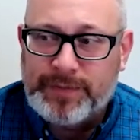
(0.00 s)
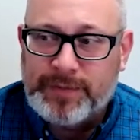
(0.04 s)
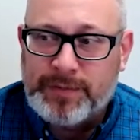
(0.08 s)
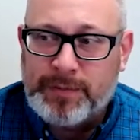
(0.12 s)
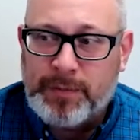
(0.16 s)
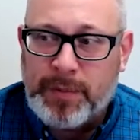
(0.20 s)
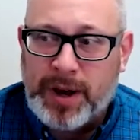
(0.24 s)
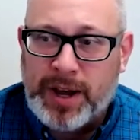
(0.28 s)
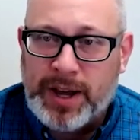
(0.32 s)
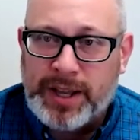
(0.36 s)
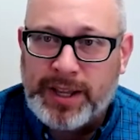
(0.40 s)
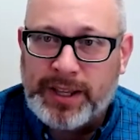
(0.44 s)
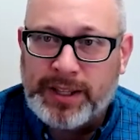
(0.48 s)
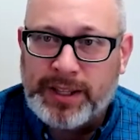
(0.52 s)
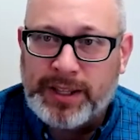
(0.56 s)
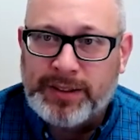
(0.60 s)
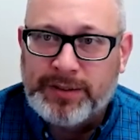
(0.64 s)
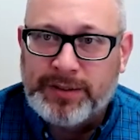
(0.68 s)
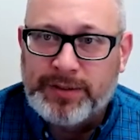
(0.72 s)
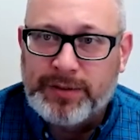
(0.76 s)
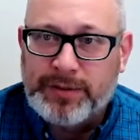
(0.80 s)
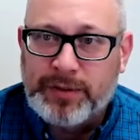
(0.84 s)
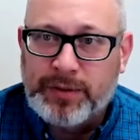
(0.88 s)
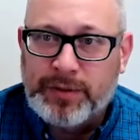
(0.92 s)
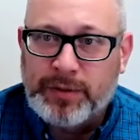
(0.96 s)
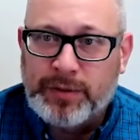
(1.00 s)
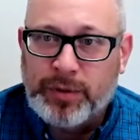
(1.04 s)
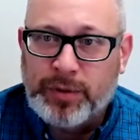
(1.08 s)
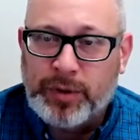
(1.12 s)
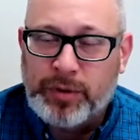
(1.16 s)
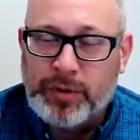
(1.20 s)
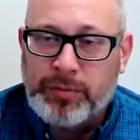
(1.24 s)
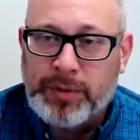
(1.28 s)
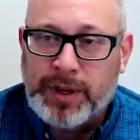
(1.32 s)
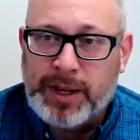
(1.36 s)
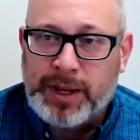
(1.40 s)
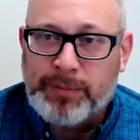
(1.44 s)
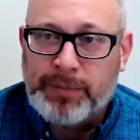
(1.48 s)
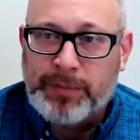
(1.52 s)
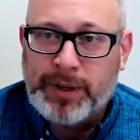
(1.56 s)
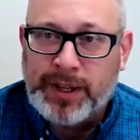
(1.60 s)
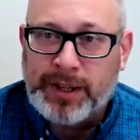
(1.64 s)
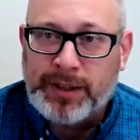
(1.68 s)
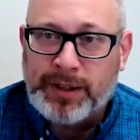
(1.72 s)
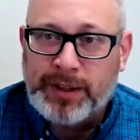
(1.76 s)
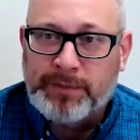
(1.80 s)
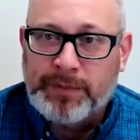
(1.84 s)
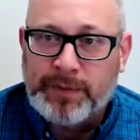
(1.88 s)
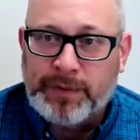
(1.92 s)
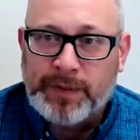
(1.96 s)
my roadmap
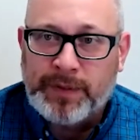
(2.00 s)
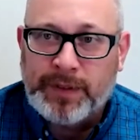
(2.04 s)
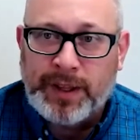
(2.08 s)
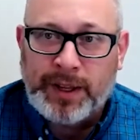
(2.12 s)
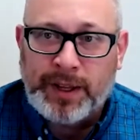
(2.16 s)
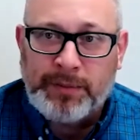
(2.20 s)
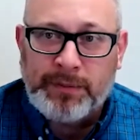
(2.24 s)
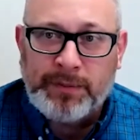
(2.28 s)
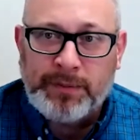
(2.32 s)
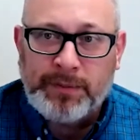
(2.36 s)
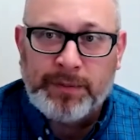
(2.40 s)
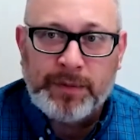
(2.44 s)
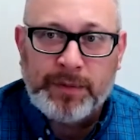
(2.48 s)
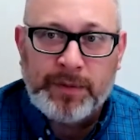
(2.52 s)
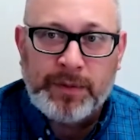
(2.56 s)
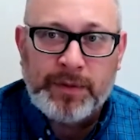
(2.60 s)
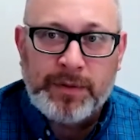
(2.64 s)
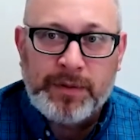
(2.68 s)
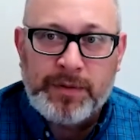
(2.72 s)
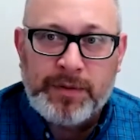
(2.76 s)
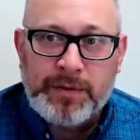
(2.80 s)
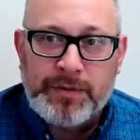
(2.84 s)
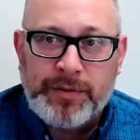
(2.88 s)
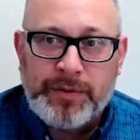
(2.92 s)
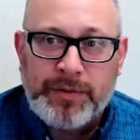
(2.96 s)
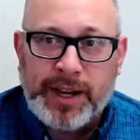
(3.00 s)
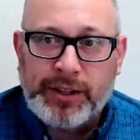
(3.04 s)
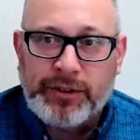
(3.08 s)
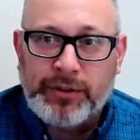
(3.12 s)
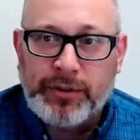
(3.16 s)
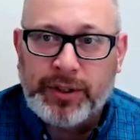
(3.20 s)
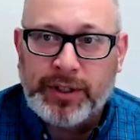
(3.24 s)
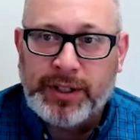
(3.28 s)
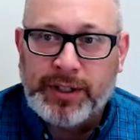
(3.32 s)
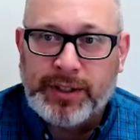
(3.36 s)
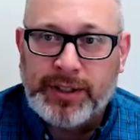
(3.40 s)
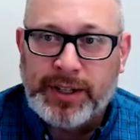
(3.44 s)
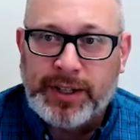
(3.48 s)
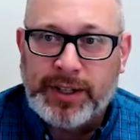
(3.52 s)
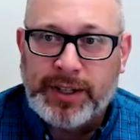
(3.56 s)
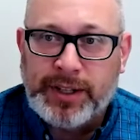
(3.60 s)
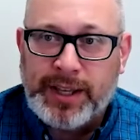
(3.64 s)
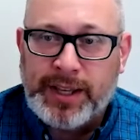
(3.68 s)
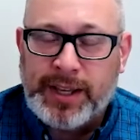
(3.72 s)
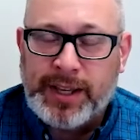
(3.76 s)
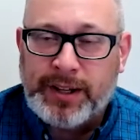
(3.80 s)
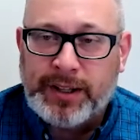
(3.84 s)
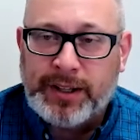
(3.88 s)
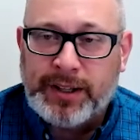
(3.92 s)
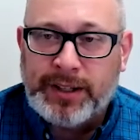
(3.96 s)
and I'm factoring in that, hey,
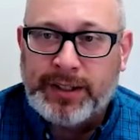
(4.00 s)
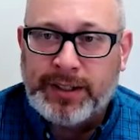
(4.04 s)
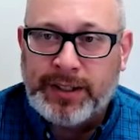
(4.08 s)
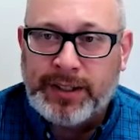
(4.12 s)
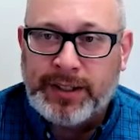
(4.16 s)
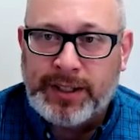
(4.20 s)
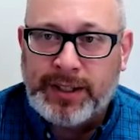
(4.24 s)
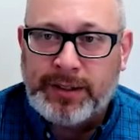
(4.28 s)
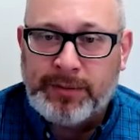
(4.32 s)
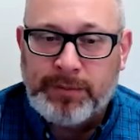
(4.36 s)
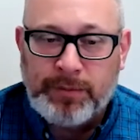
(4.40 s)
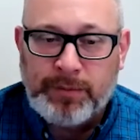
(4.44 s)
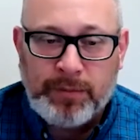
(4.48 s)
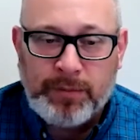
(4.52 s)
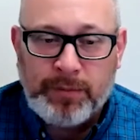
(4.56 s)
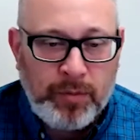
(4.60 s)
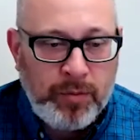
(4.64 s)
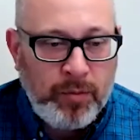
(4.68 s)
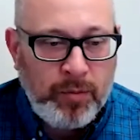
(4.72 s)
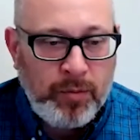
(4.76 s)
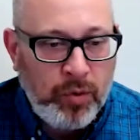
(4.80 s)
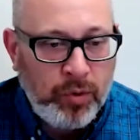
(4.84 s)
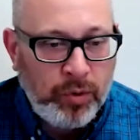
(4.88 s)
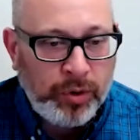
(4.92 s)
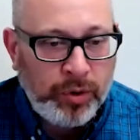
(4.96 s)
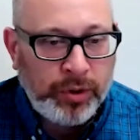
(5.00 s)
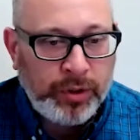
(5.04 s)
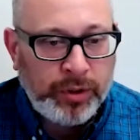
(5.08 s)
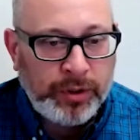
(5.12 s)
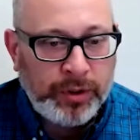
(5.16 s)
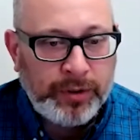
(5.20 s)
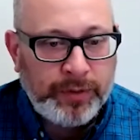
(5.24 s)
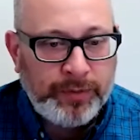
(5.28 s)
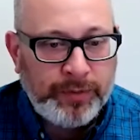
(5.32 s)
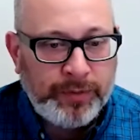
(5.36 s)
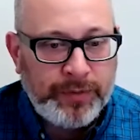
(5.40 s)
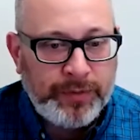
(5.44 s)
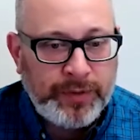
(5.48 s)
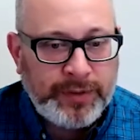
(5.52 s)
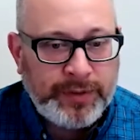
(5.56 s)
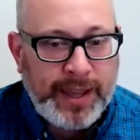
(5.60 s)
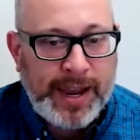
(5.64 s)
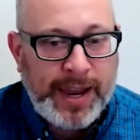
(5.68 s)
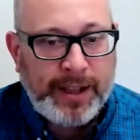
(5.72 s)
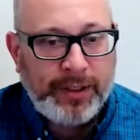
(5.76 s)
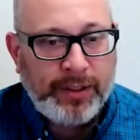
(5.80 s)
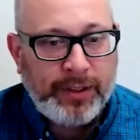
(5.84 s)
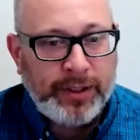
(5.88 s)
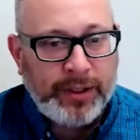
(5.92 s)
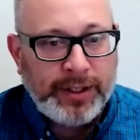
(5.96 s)
I'm going to need more
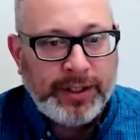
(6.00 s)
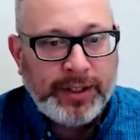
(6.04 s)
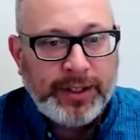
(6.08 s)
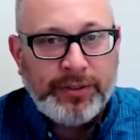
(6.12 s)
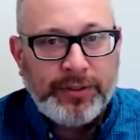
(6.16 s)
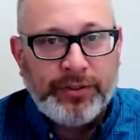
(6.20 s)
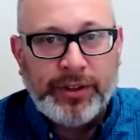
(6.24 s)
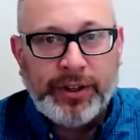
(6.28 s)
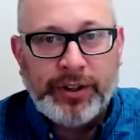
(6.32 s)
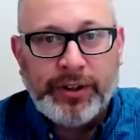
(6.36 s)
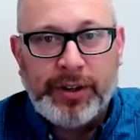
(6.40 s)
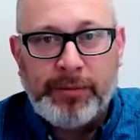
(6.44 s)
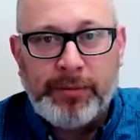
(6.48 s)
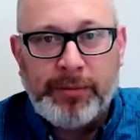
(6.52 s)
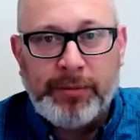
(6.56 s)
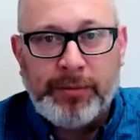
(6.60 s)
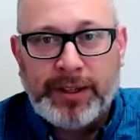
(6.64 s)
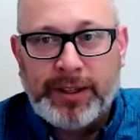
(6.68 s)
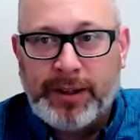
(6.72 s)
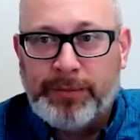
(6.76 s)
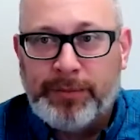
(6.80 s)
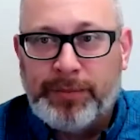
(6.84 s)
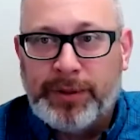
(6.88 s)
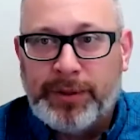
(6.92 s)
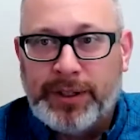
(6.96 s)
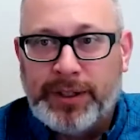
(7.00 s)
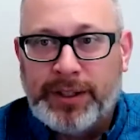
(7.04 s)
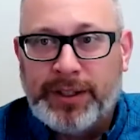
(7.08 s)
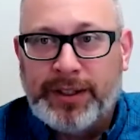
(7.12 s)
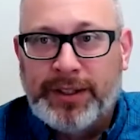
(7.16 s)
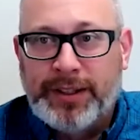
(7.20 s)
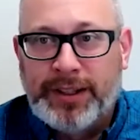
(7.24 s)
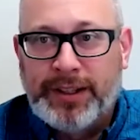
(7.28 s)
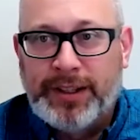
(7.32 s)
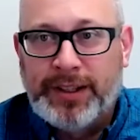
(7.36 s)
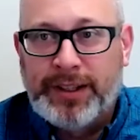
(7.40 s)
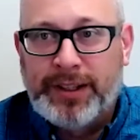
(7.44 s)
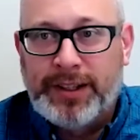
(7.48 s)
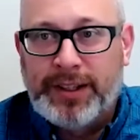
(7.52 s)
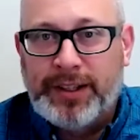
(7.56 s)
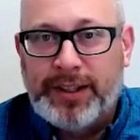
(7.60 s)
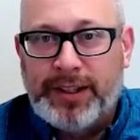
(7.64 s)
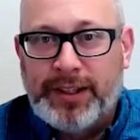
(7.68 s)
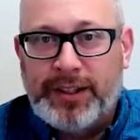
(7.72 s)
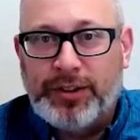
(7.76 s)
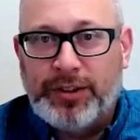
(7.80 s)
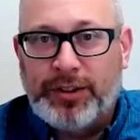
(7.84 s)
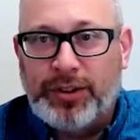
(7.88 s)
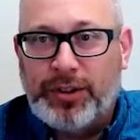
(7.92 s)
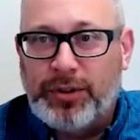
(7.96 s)
talent in this area of my company.
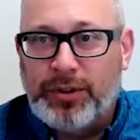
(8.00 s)
Do